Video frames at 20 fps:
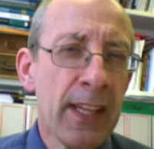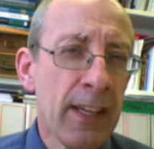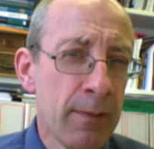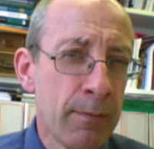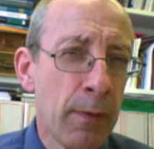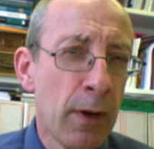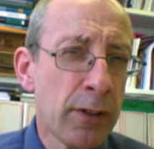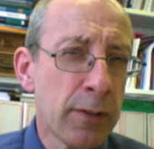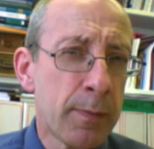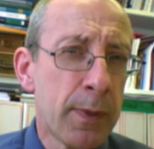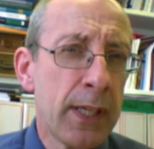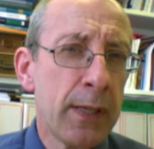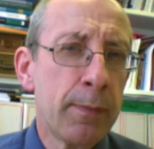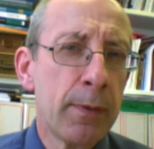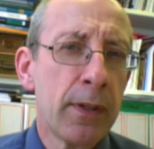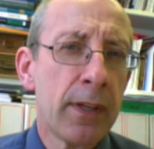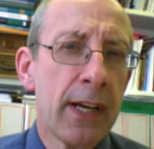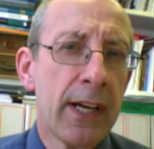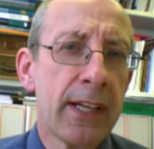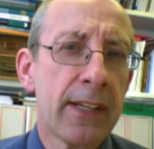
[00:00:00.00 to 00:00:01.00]
most
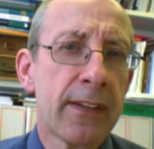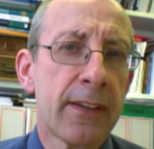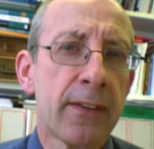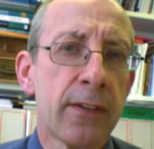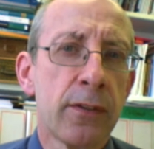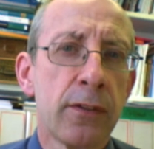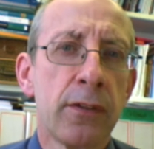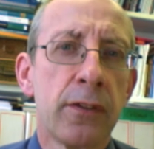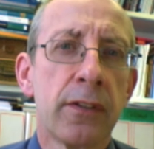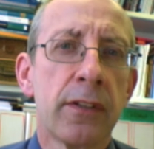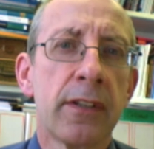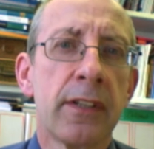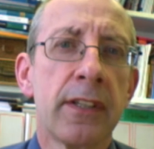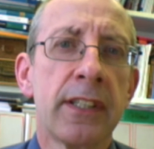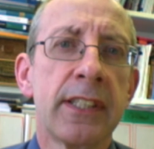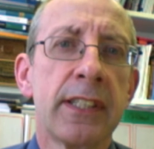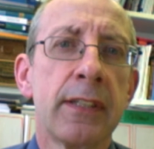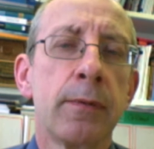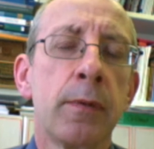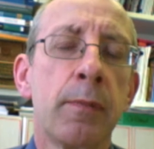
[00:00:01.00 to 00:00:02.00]
people had thought
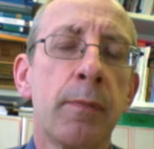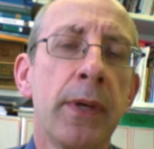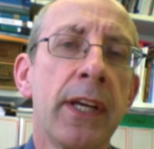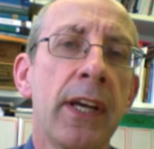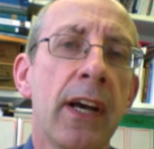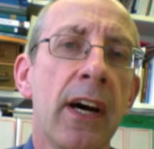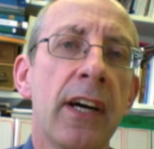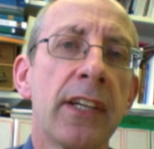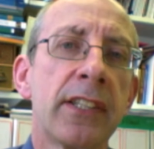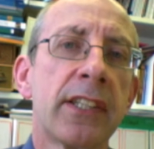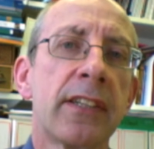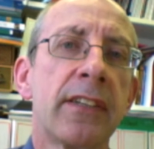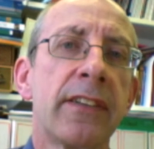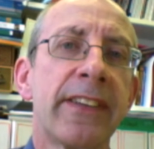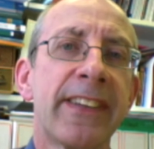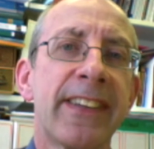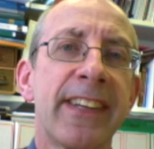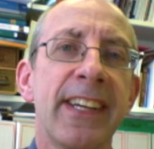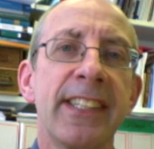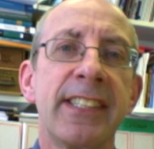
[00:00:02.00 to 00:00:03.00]
that it would be Article
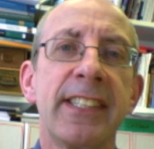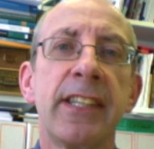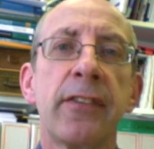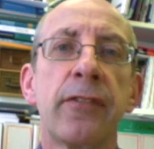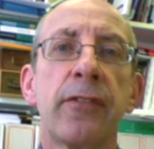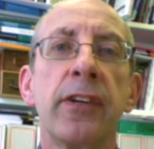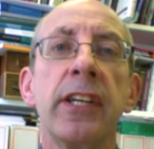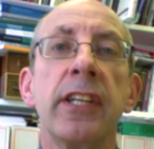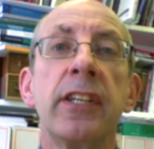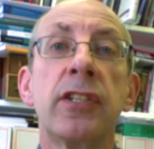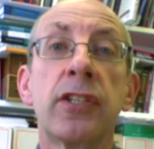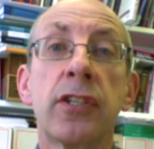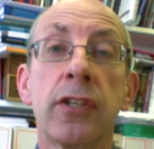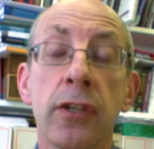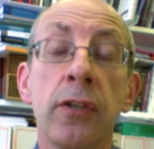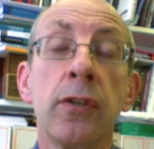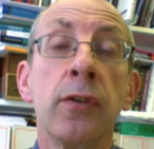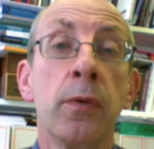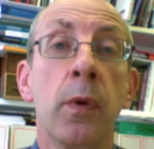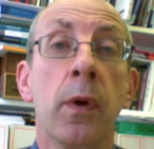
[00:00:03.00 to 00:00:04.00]

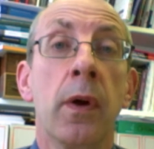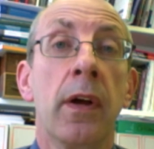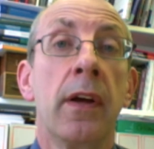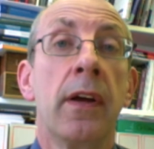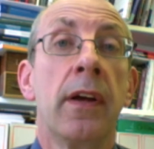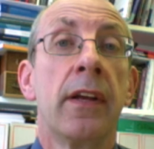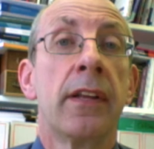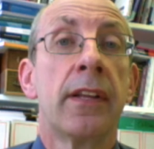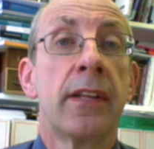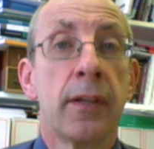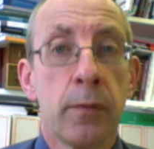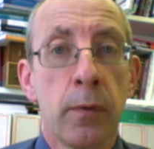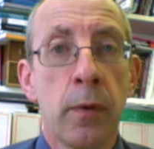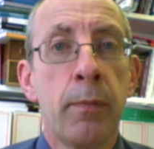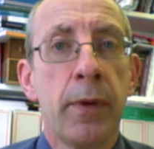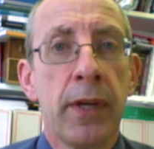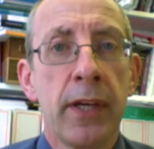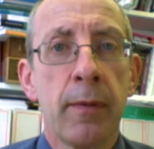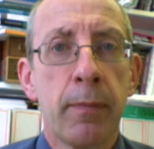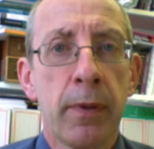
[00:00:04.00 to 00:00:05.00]
33.2 that would
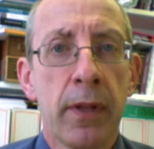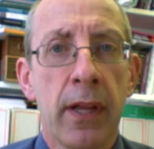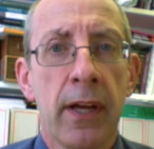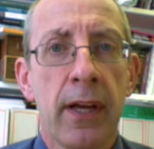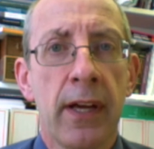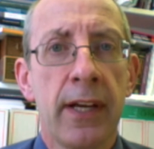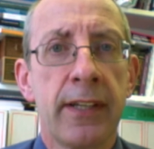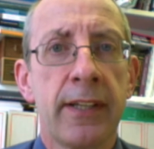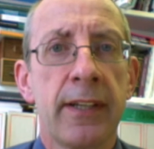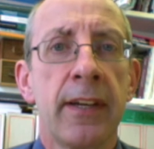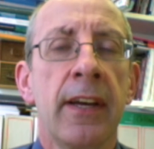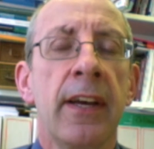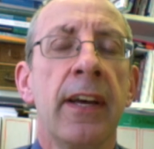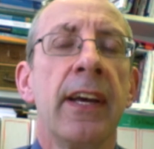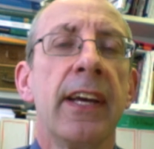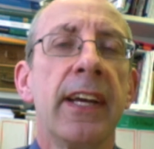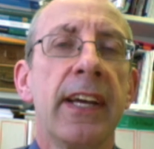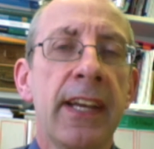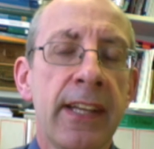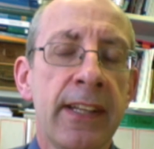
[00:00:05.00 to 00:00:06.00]
be applied
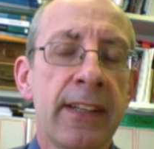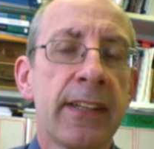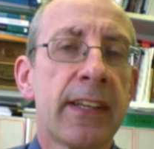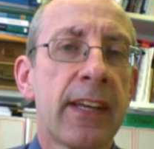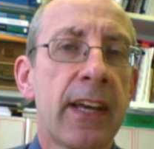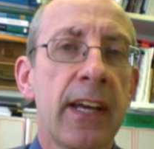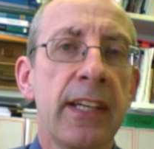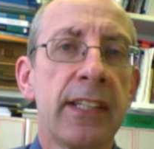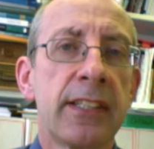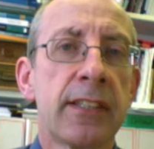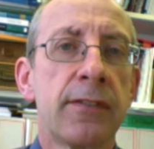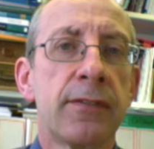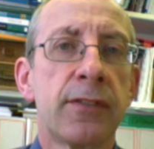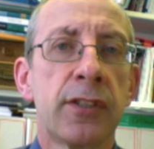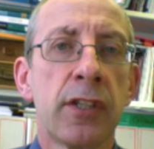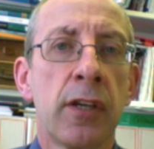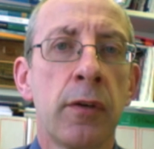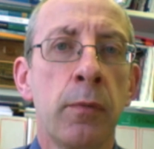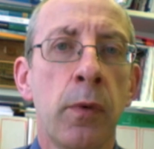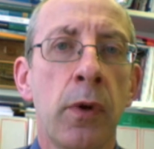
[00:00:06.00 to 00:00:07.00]
in the case of
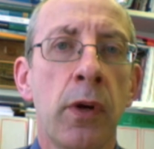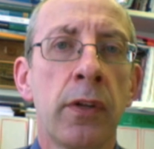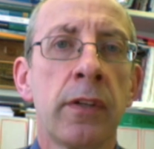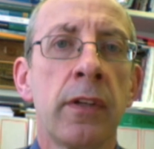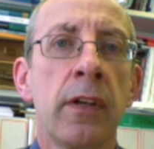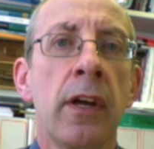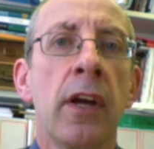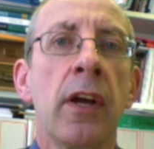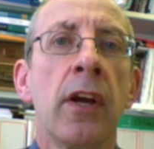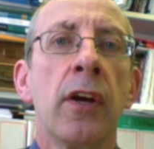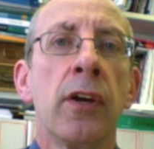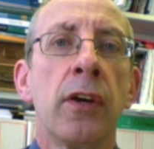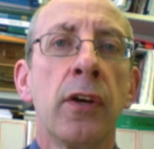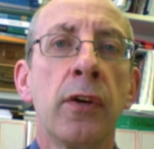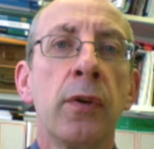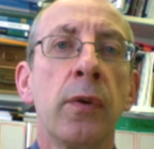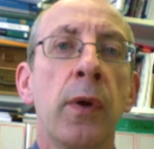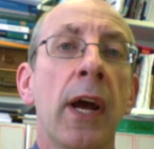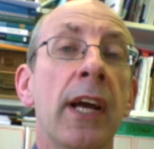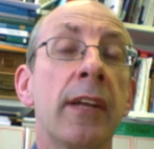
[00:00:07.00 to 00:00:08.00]
someone
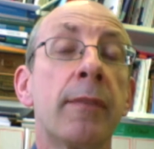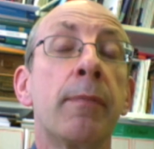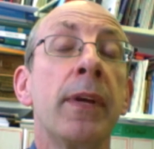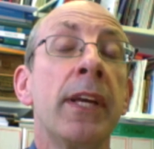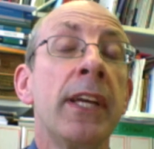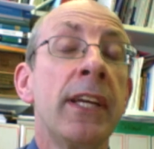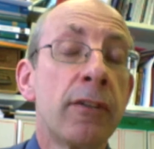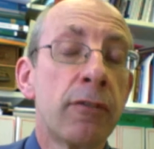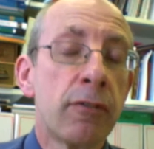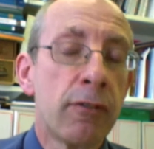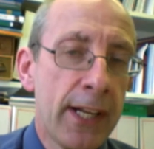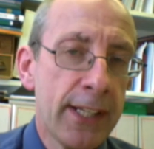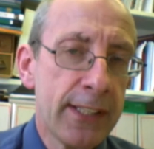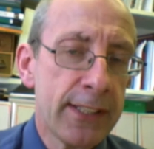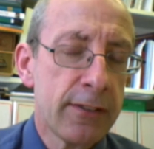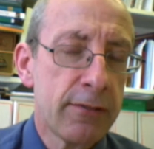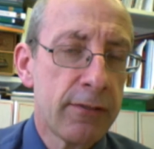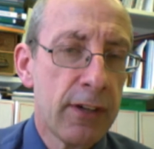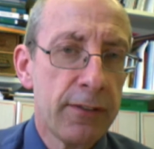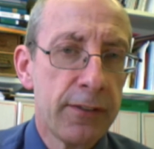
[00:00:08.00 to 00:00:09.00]
who had been
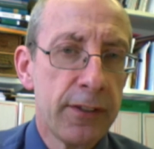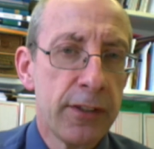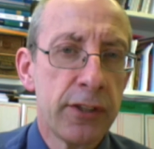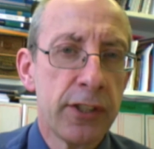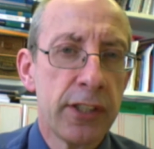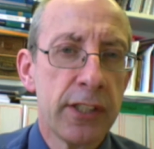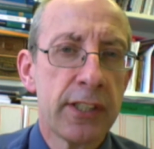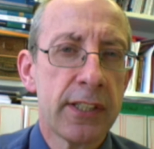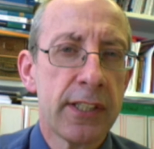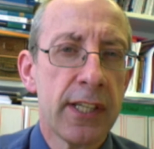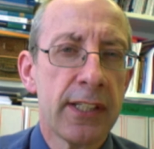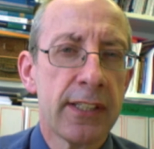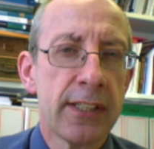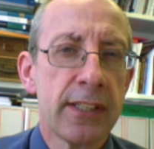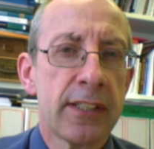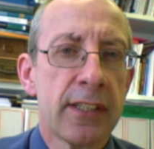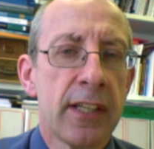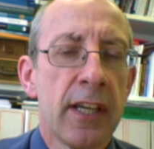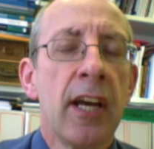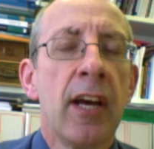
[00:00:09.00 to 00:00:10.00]
granted refugee
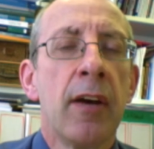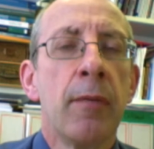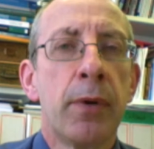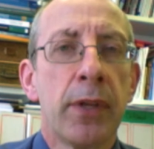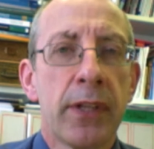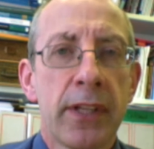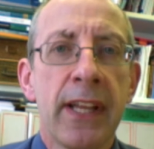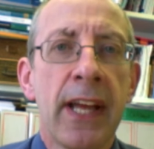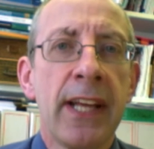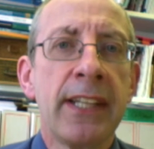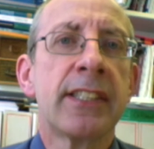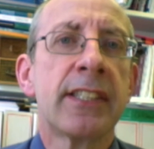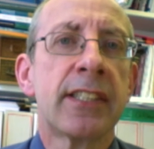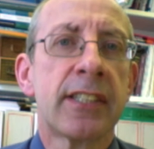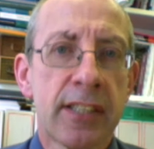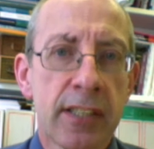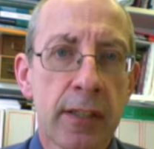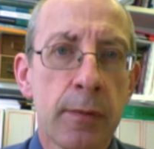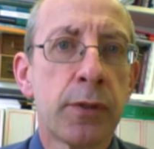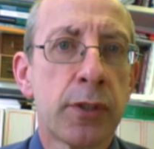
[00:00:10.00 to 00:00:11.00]
status but then
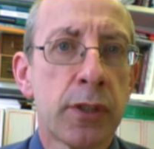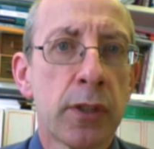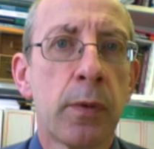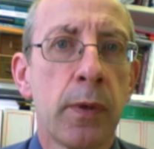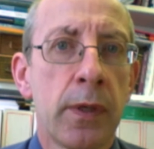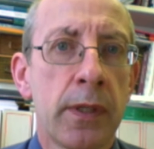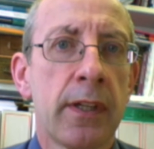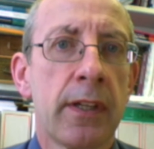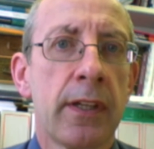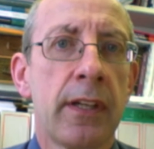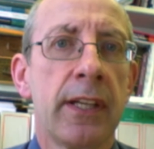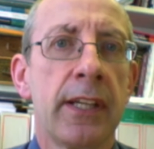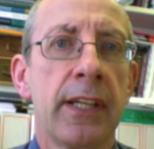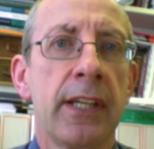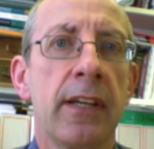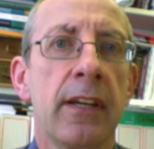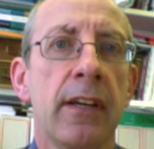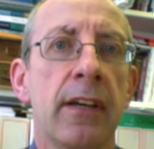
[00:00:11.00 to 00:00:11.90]
subsequently